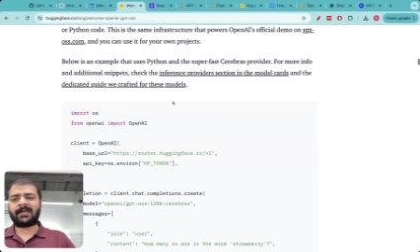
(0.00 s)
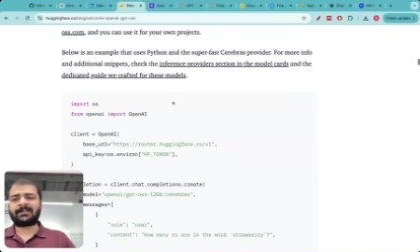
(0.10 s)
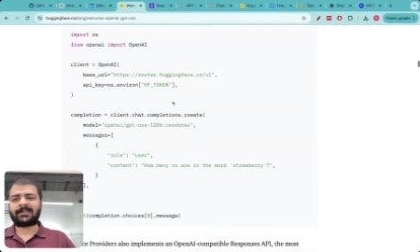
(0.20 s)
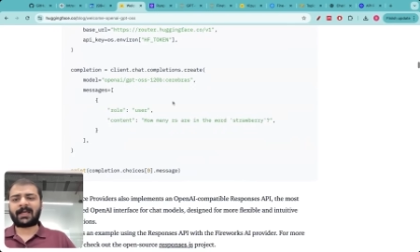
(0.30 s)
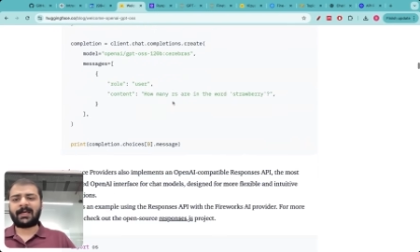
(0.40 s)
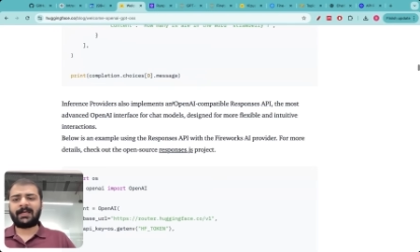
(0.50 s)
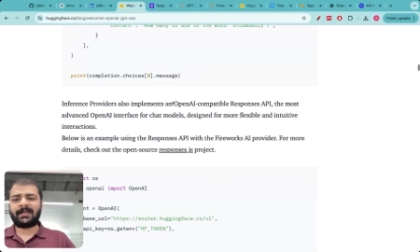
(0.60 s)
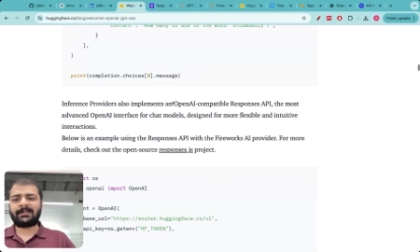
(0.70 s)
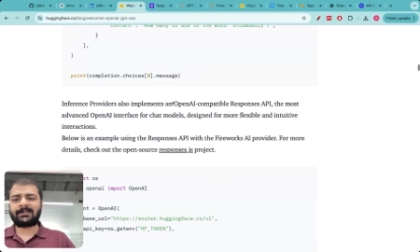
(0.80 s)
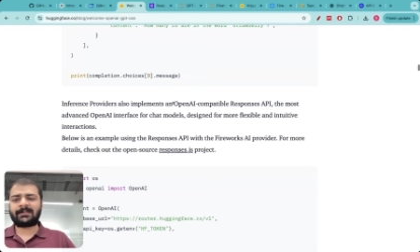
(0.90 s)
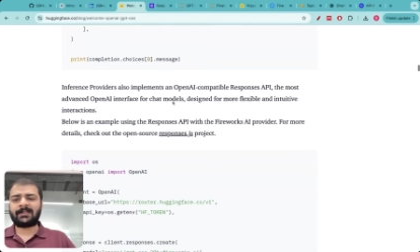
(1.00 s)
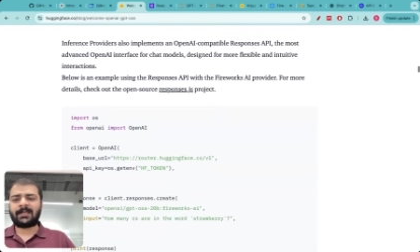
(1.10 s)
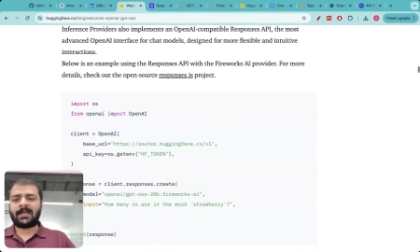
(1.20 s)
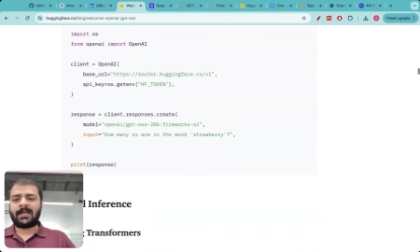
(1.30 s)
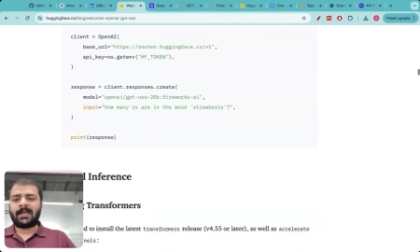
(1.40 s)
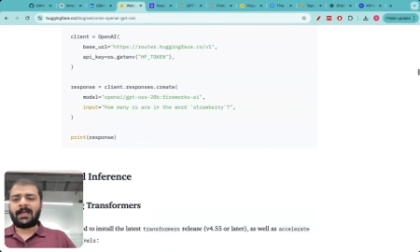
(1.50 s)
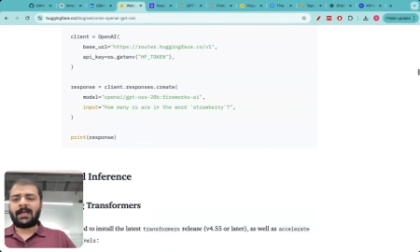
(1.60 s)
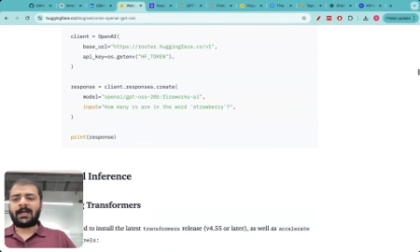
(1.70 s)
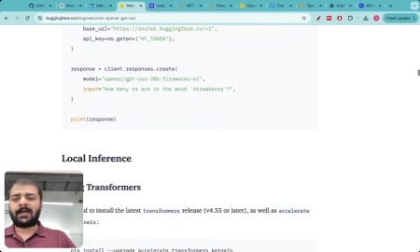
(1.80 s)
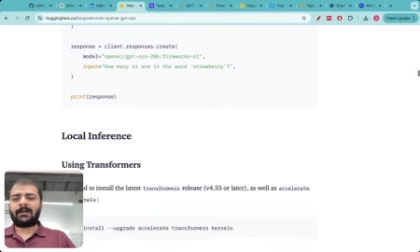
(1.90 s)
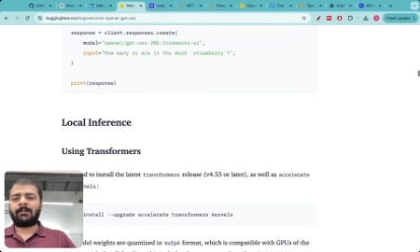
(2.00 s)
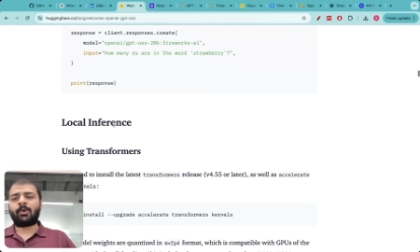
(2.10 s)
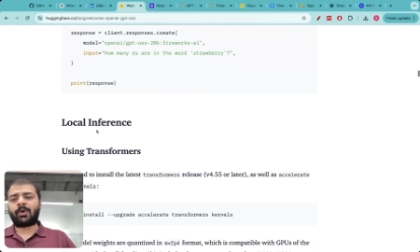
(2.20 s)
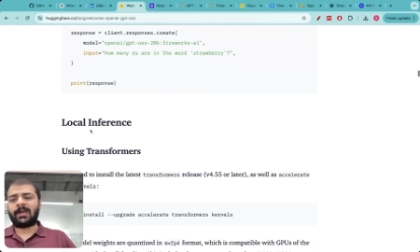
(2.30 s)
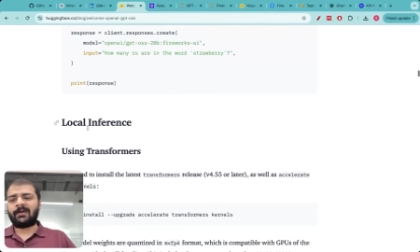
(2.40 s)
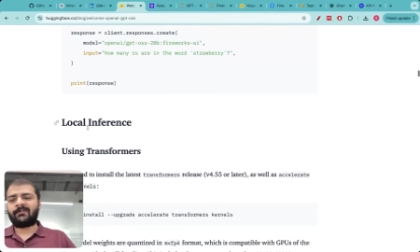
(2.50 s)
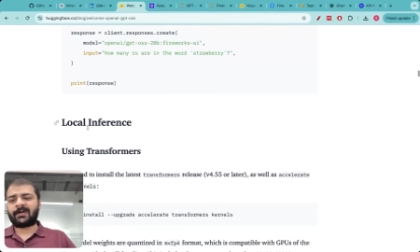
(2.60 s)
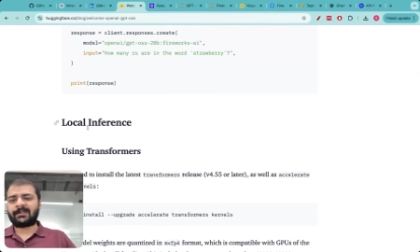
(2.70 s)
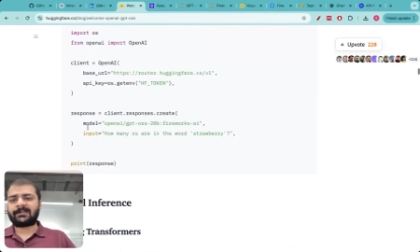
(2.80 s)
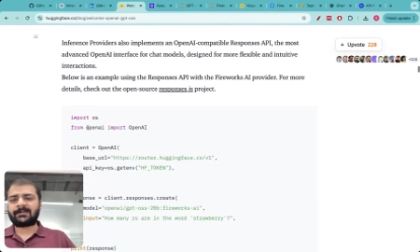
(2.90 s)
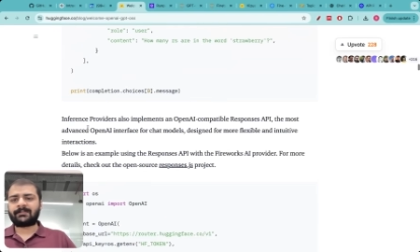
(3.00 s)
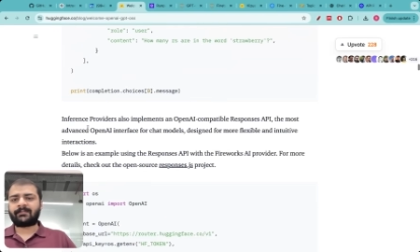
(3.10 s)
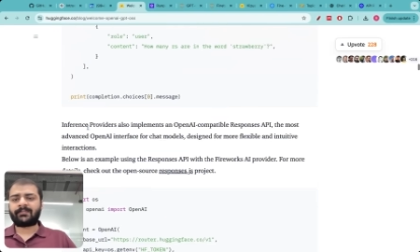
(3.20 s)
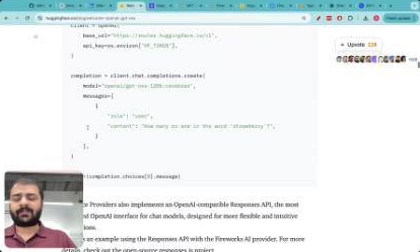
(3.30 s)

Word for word: and second is uh, local inference.